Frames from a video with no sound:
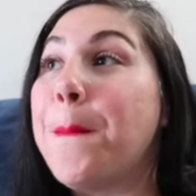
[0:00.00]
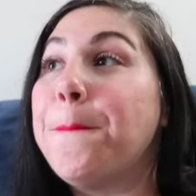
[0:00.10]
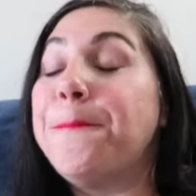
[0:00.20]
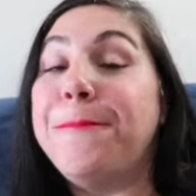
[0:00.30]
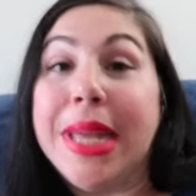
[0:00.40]

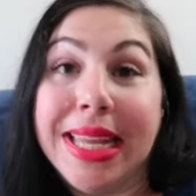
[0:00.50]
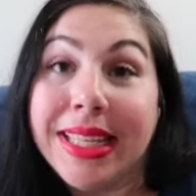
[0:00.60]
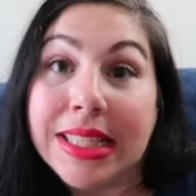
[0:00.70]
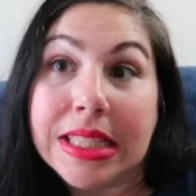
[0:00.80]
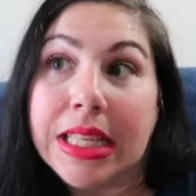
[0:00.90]

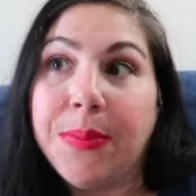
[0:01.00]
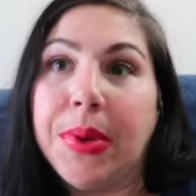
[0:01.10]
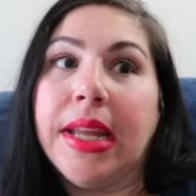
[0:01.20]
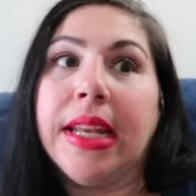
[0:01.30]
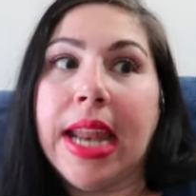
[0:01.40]
me
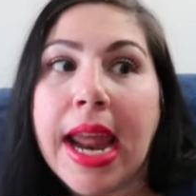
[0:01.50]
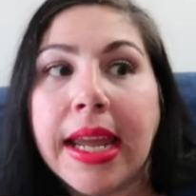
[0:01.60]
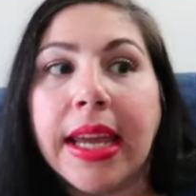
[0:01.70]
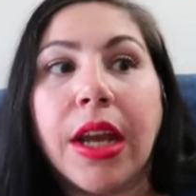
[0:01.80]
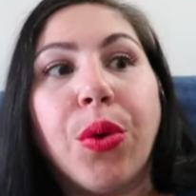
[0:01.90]
sleeping
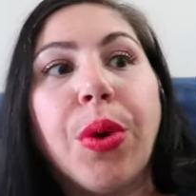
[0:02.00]
naked